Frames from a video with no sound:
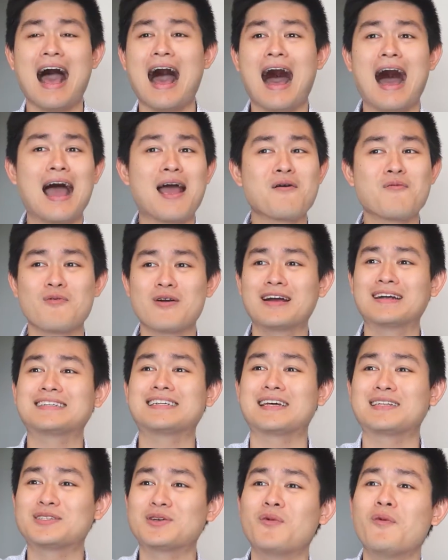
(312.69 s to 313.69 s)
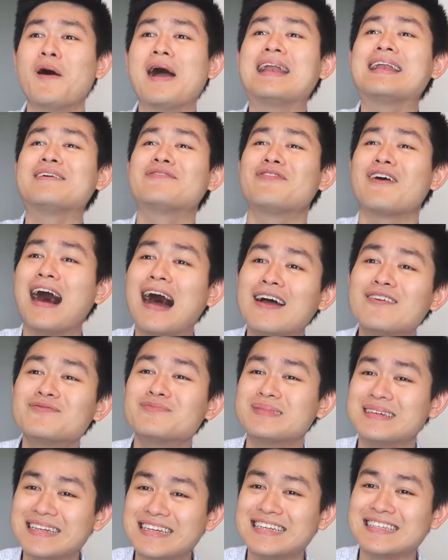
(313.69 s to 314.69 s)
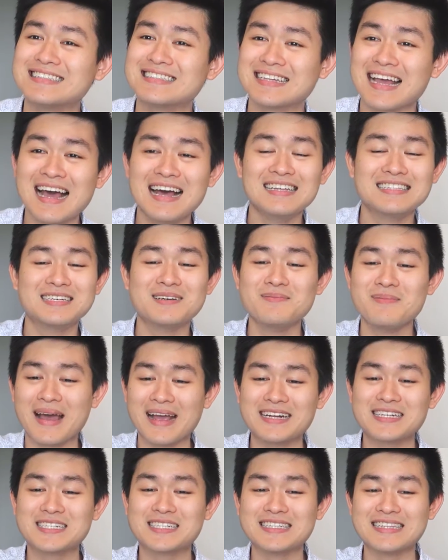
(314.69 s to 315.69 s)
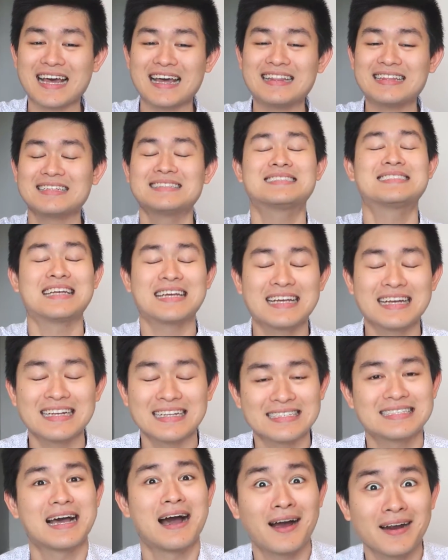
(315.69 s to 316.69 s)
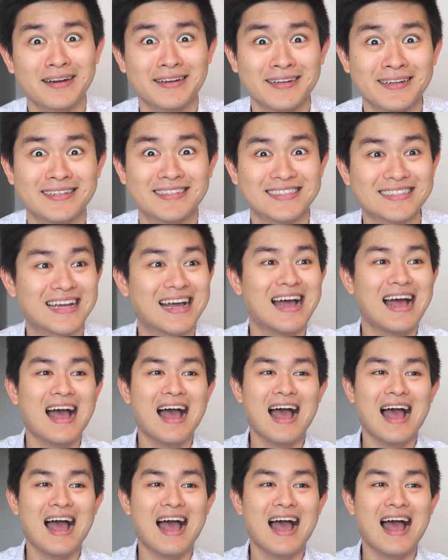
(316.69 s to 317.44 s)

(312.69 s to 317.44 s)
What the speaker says: I worked 25 minutes to make sure that this ticket is hard earned.